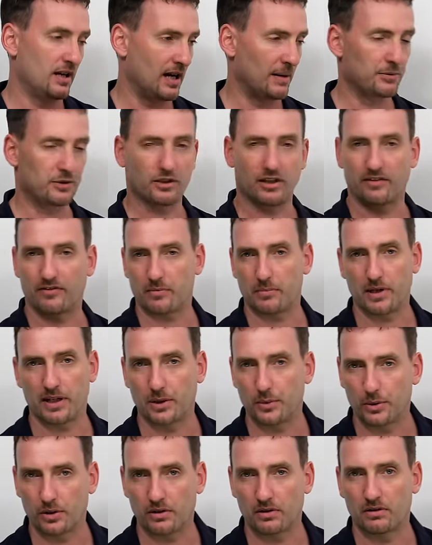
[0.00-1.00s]
I'm sure
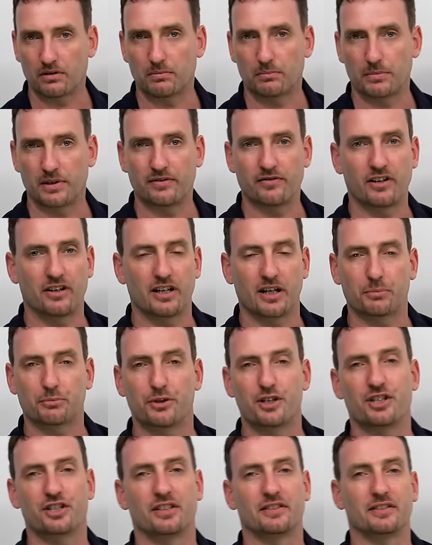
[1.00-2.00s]
everybody will be very
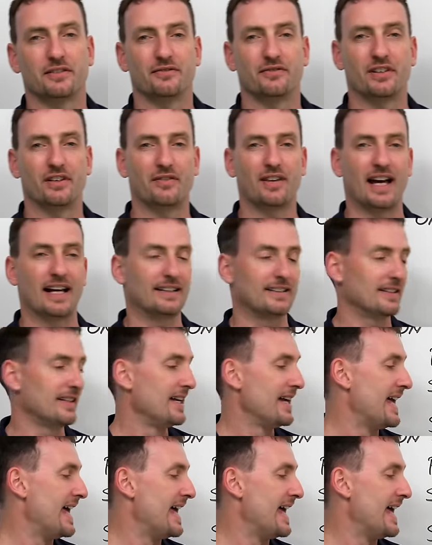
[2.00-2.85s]
appreciative of that.